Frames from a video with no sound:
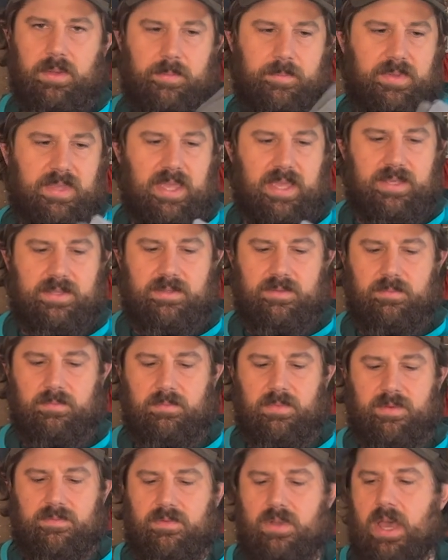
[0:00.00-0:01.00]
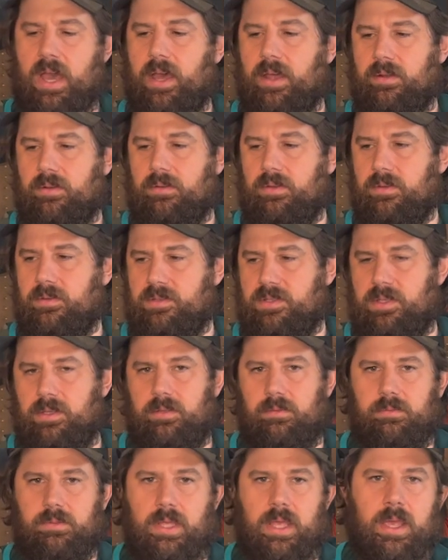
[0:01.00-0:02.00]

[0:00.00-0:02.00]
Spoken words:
the case of not using